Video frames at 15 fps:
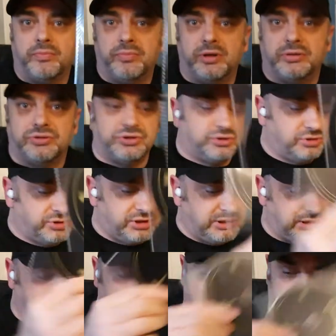but just a C
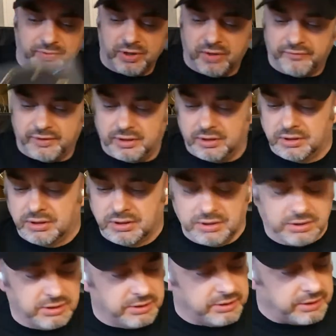D copy of it.
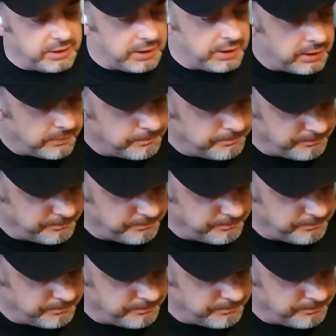Um,